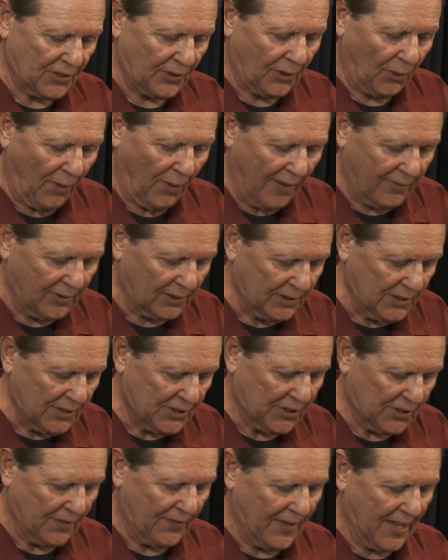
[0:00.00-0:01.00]
to the
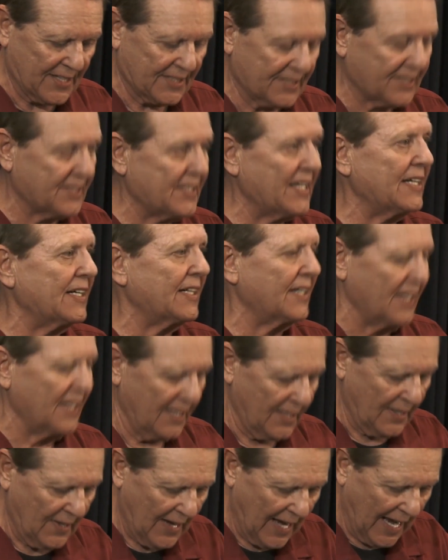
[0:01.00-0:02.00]
revolution that is needed